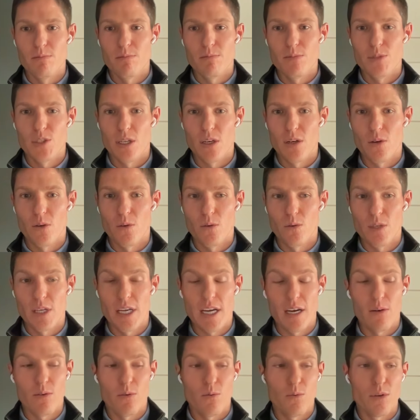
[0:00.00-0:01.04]
So
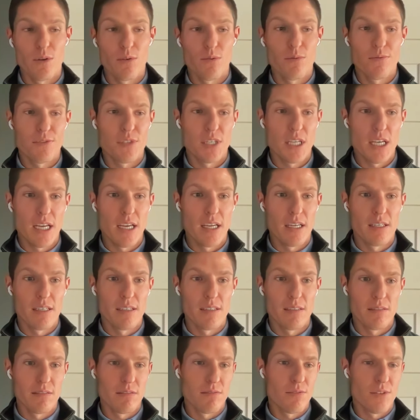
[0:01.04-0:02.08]
yeah, we've
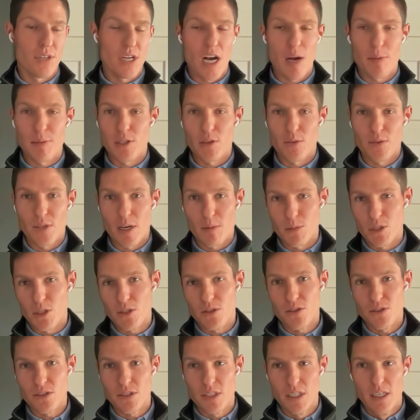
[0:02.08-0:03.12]
seen phenomenal
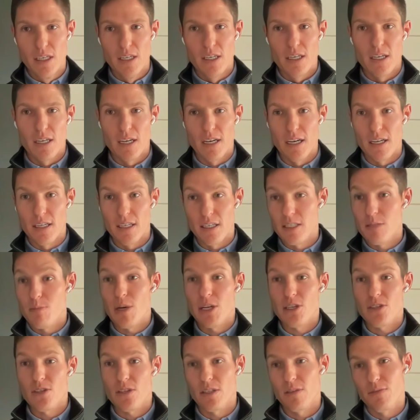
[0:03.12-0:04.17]
numbers,
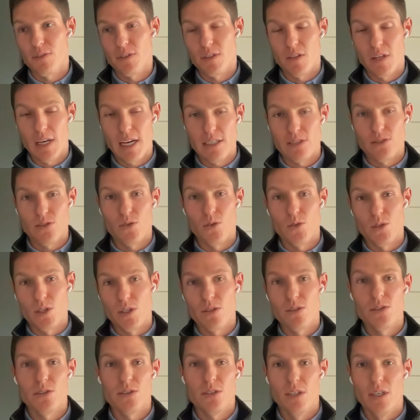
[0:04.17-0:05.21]
especially for the last 2
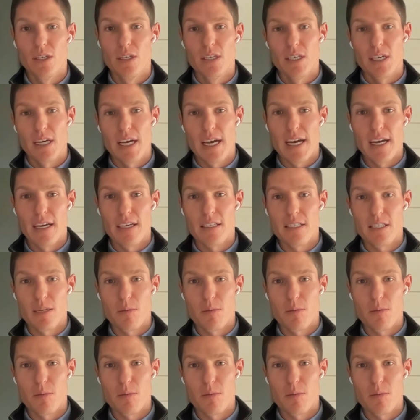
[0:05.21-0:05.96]
years at